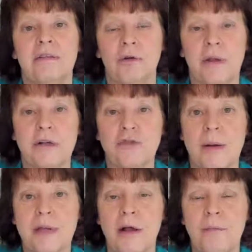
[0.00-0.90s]
There'll be a
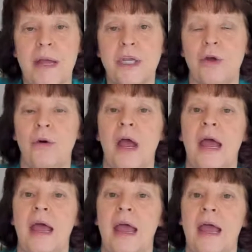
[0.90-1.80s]
drop-down menu,
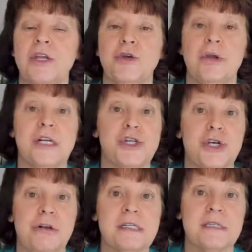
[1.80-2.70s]
and you can
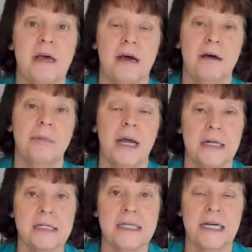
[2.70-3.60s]
choose
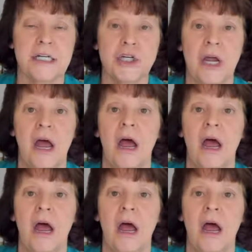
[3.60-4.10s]
cut and stitch.